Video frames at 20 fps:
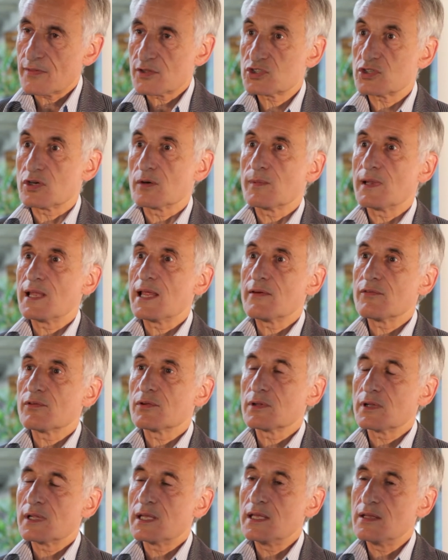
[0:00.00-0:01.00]
top
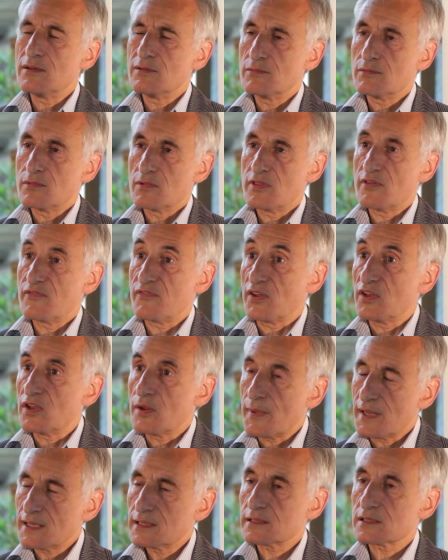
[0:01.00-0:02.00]
level in the
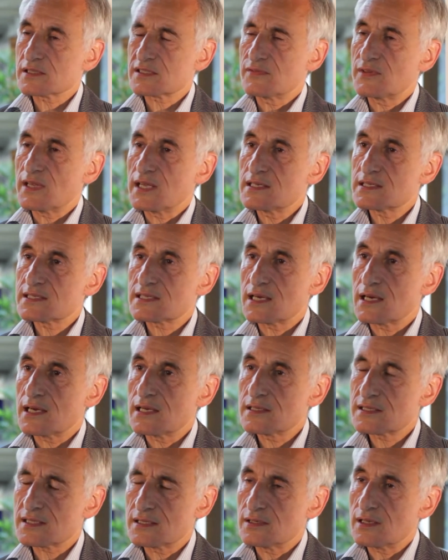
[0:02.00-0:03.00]
fundamentals of data
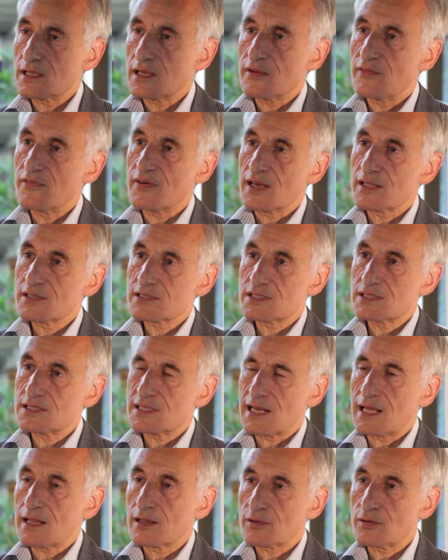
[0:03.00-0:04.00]
science and advances in
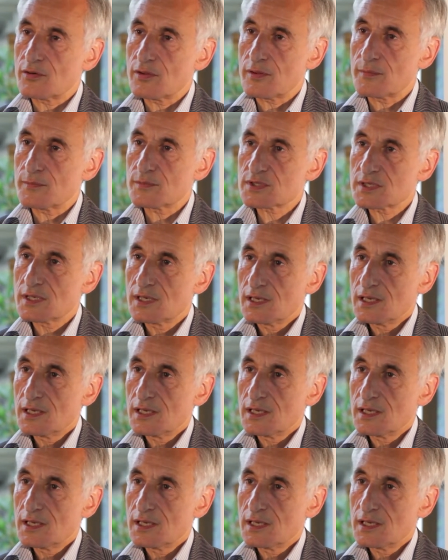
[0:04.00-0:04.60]
algorithms,